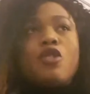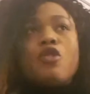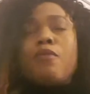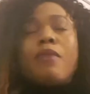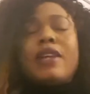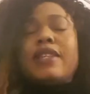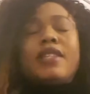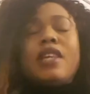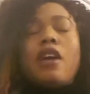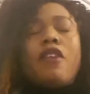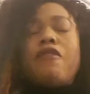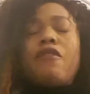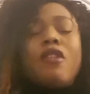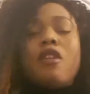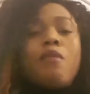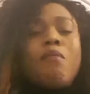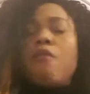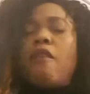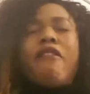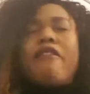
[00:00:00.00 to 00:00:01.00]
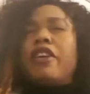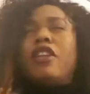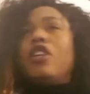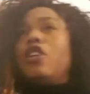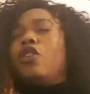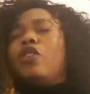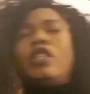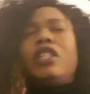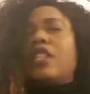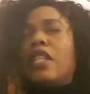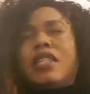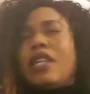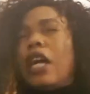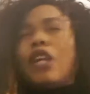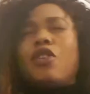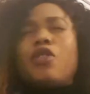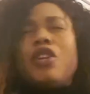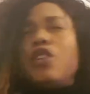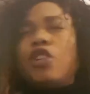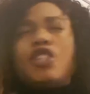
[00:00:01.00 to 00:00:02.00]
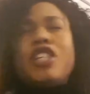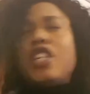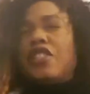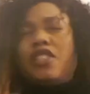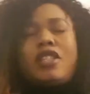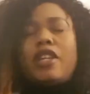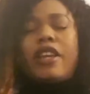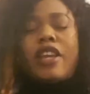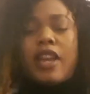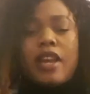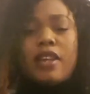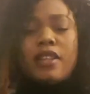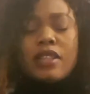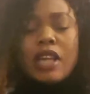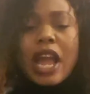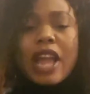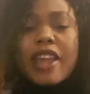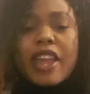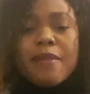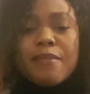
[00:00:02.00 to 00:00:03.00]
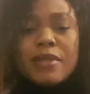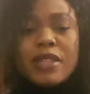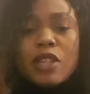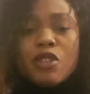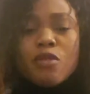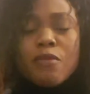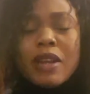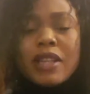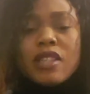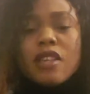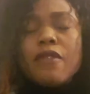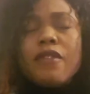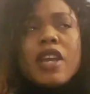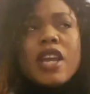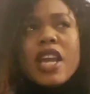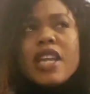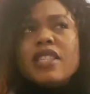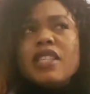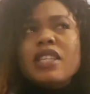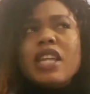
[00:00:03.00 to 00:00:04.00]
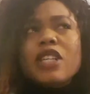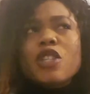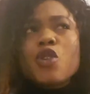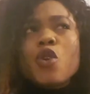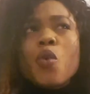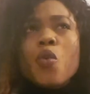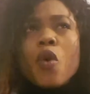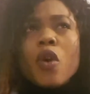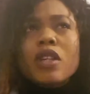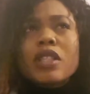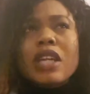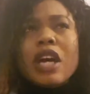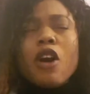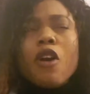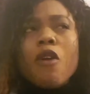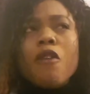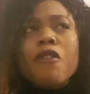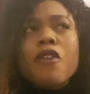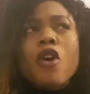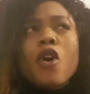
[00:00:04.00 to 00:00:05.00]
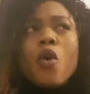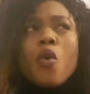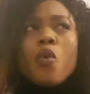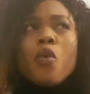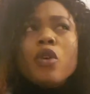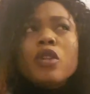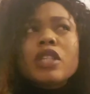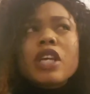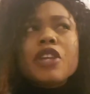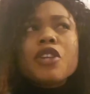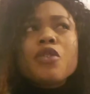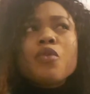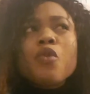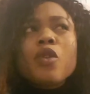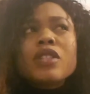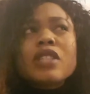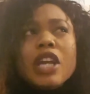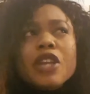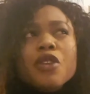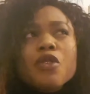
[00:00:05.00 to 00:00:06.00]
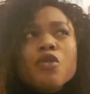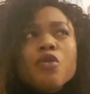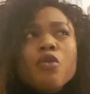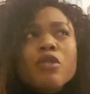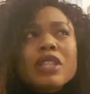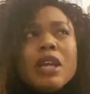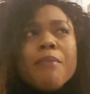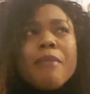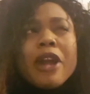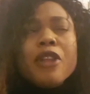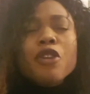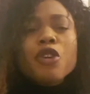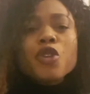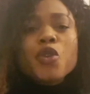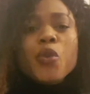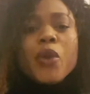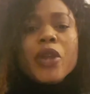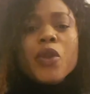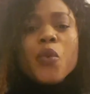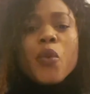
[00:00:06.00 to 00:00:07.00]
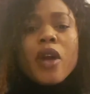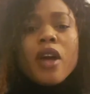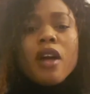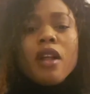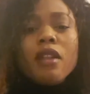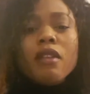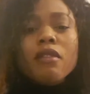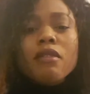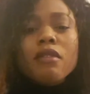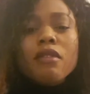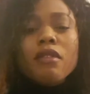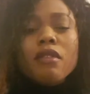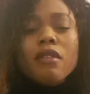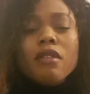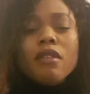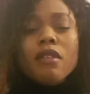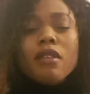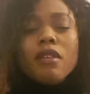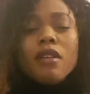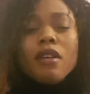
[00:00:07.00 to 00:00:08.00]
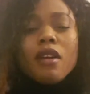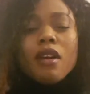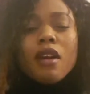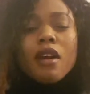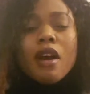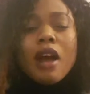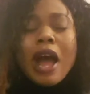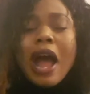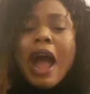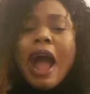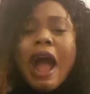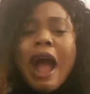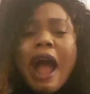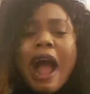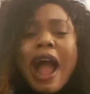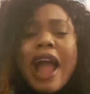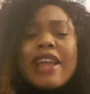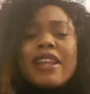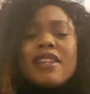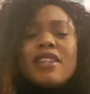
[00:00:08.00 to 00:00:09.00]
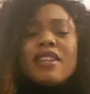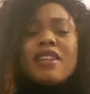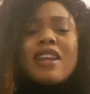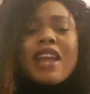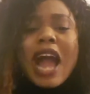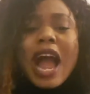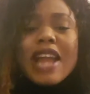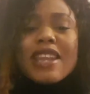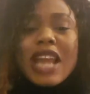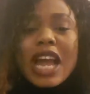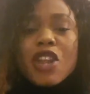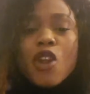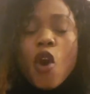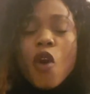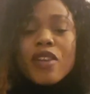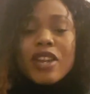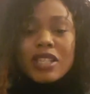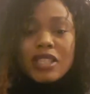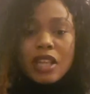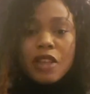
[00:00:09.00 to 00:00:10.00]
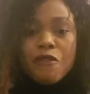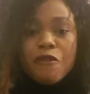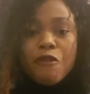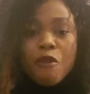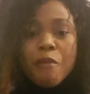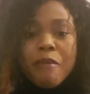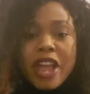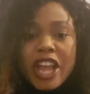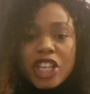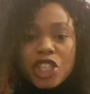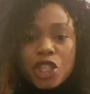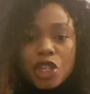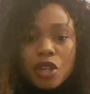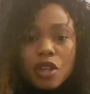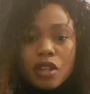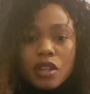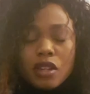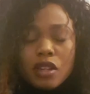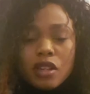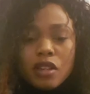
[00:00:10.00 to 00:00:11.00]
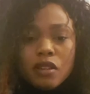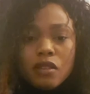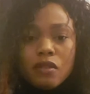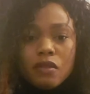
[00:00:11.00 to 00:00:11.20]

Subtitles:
to myself, Maureen, this is how you're going to change the gears. I keep saying to myself, is it that you're worked off? What am I not doing well? I gathered all this information